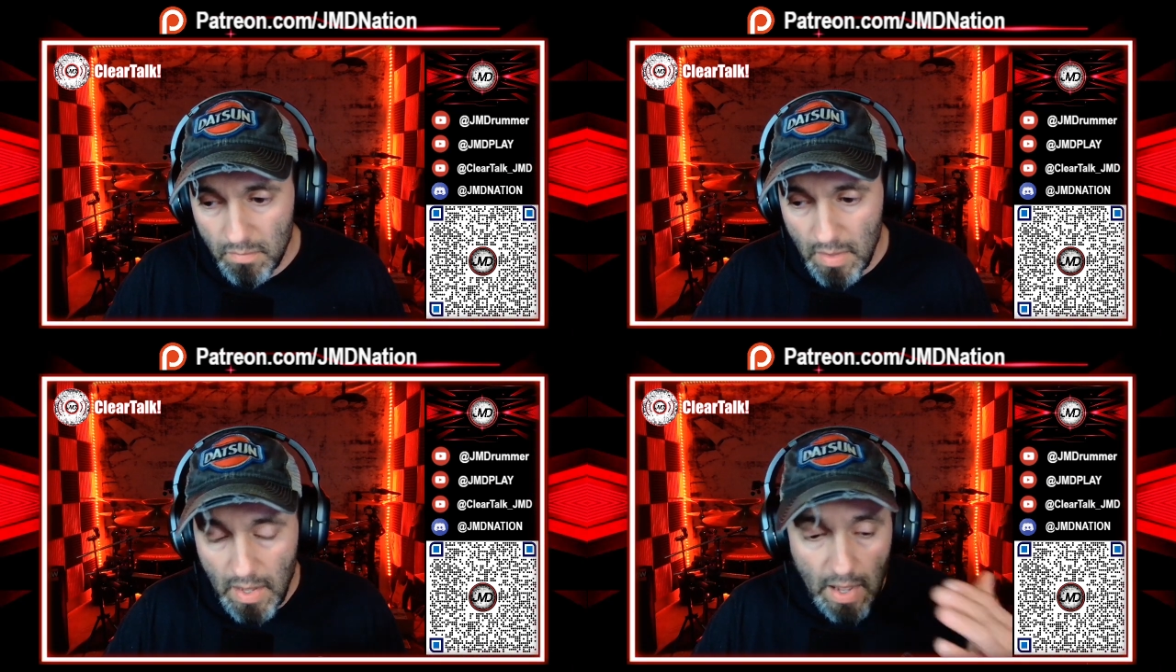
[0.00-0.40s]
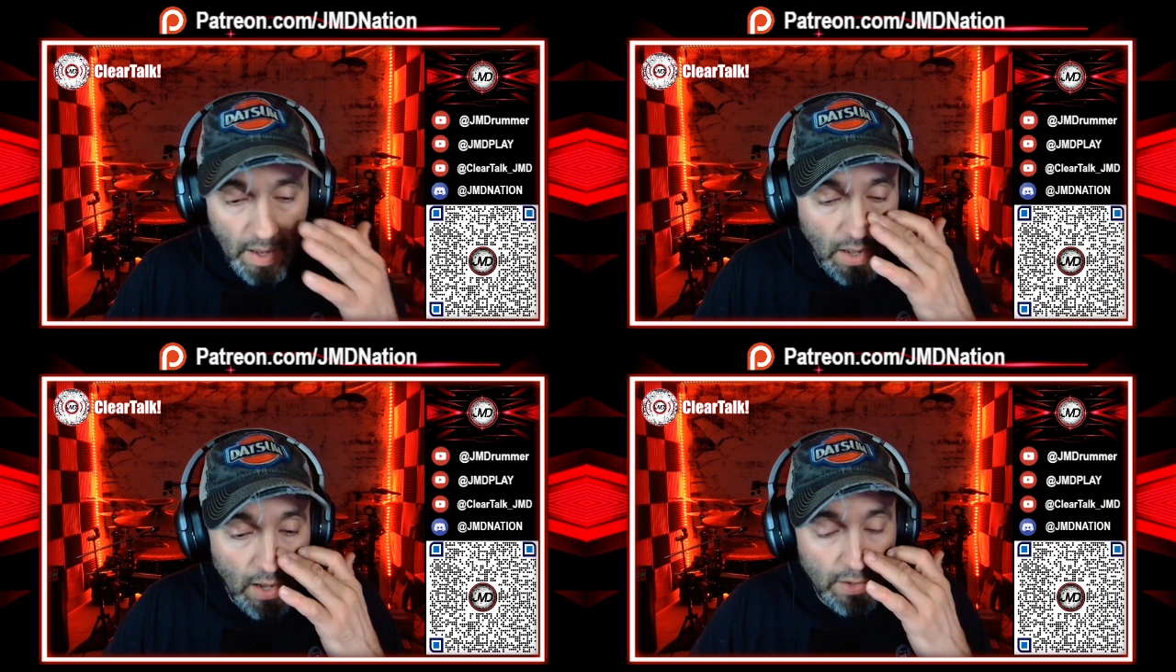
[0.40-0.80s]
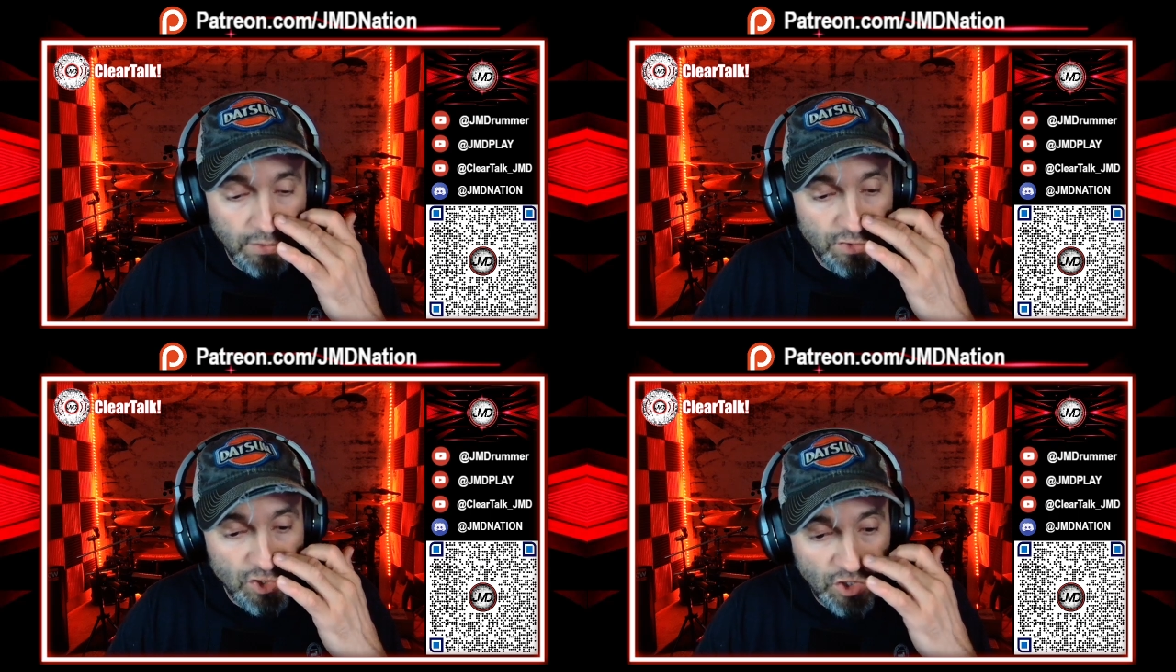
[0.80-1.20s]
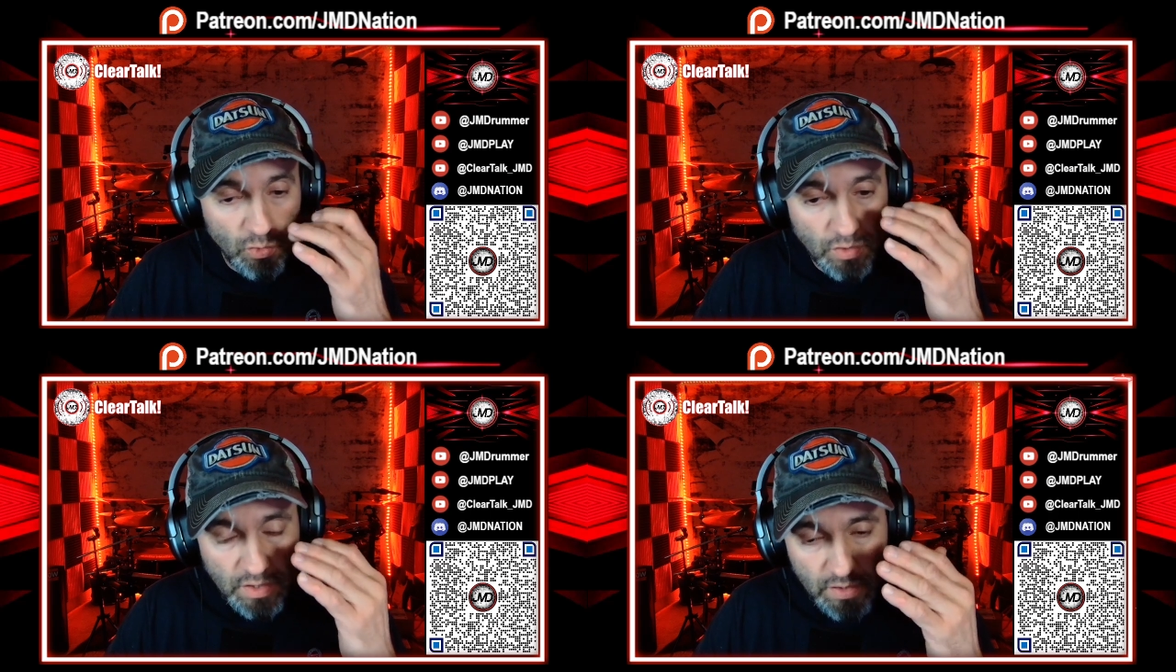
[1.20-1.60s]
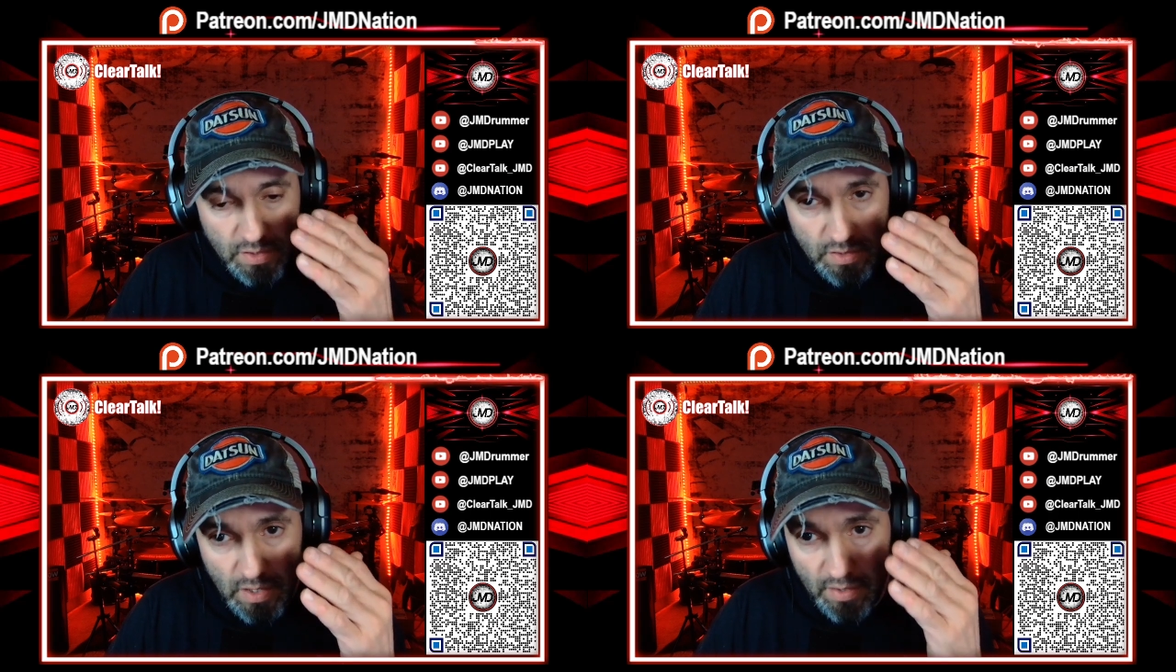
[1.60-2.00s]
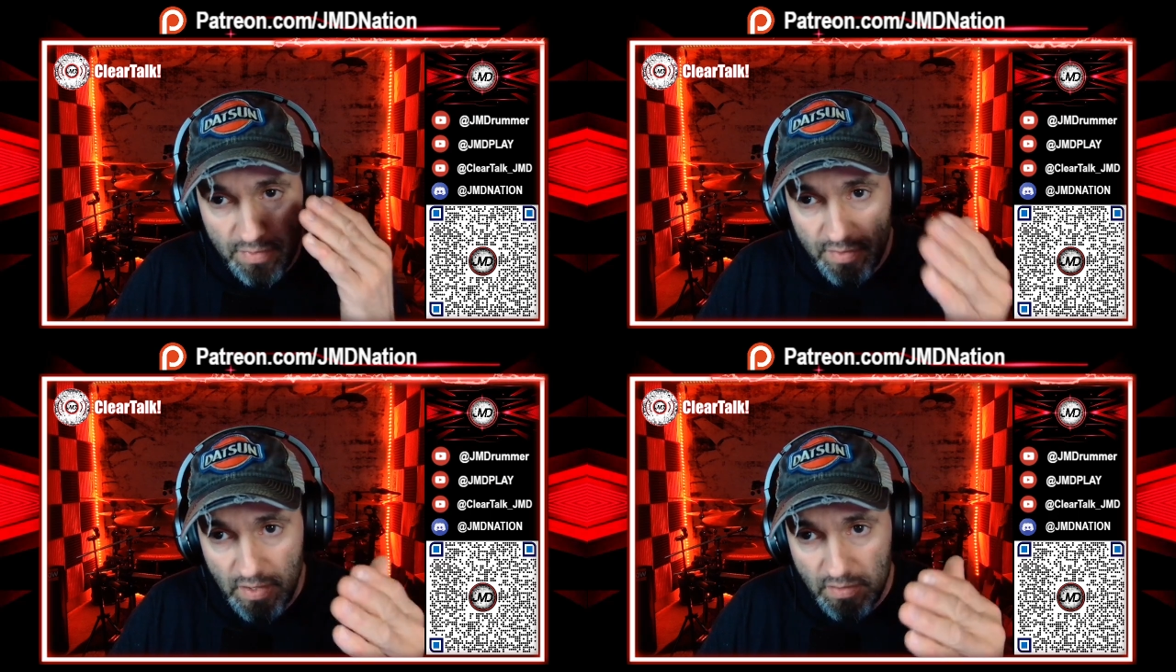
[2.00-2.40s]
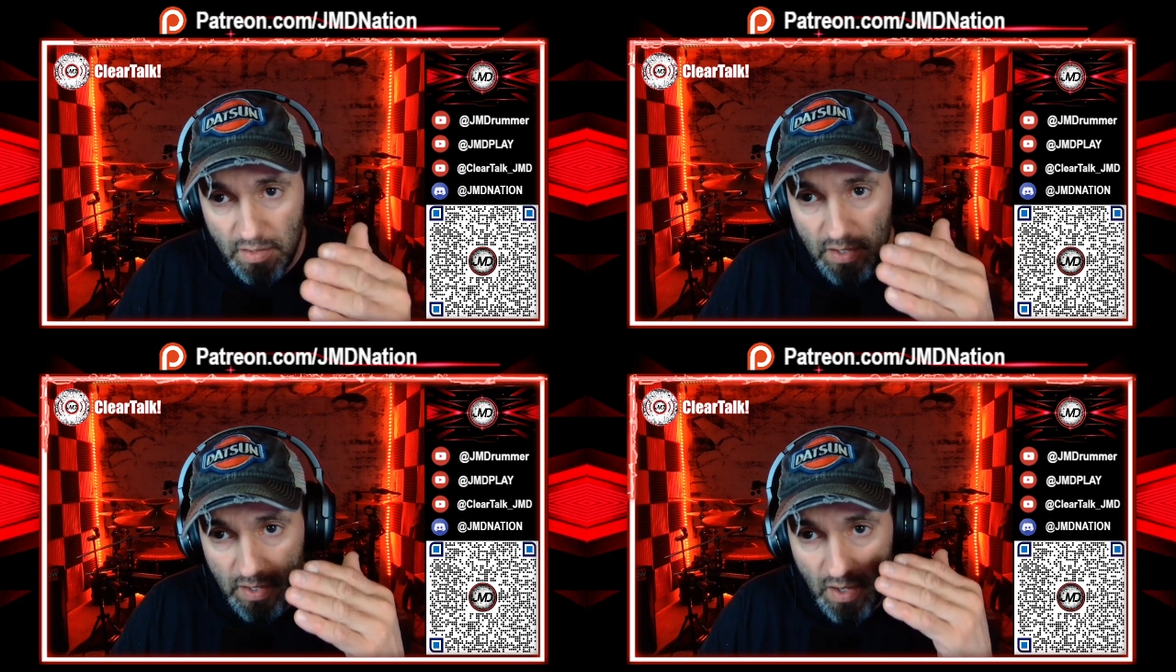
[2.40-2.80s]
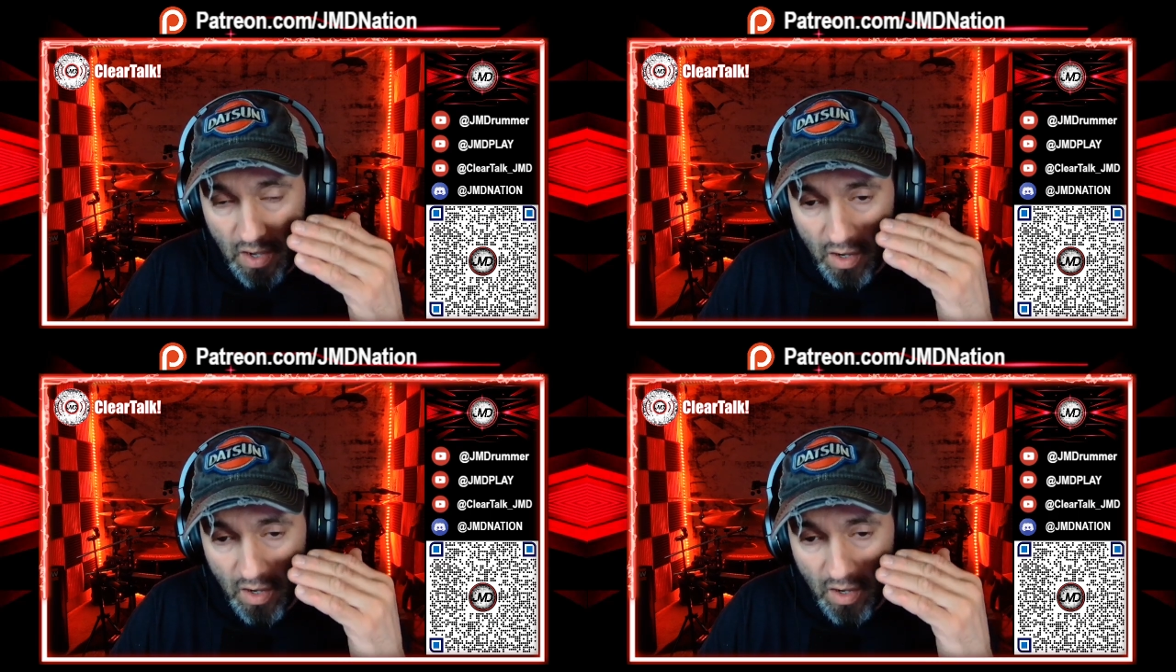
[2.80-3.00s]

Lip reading: I genuinely did not think that he